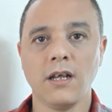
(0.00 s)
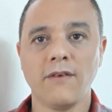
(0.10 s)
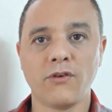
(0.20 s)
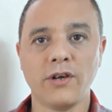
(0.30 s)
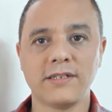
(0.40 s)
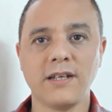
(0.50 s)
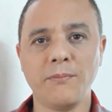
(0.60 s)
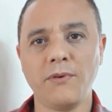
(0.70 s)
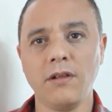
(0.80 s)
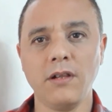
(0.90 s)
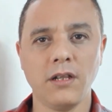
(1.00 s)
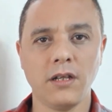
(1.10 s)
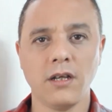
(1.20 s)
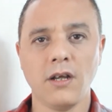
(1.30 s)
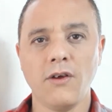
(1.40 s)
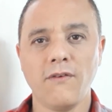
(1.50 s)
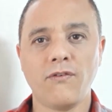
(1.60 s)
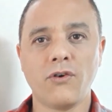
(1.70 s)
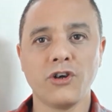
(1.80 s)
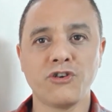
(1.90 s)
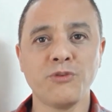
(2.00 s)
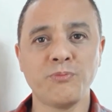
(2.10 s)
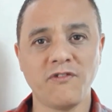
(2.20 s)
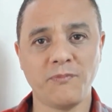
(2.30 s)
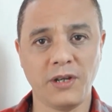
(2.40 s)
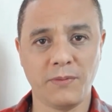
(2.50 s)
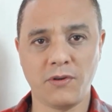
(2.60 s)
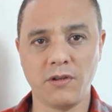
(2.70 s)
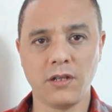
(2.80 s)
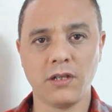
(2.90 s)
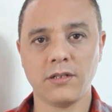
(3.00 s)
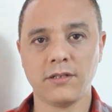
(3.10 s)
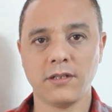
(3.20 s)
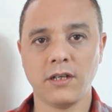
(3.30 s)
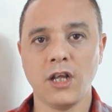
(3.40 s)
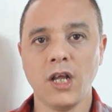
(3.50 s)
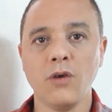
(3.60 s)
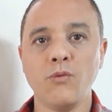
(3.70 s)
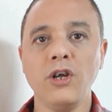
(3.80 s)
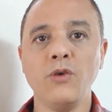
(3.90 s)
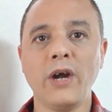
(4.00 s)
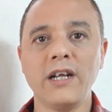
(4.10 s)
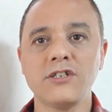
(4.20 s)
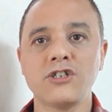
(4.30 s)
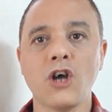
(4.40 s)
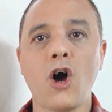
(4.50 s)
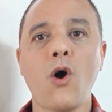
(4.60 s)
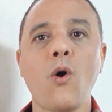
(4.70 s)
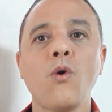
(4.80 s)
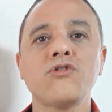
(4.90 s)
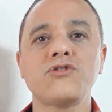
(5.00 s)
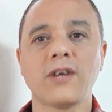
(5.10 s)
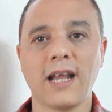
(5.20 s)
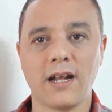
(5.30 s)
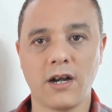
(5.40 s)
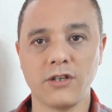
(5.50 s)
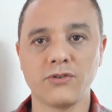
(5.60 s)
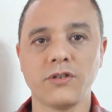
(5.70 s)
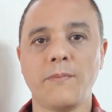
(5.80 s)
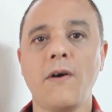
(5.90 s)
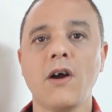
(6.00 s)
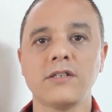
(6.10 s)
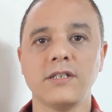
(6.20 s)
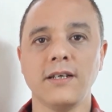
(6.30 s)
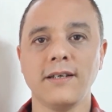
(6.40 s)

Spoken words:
For example, for a group of people, we went all together to the party.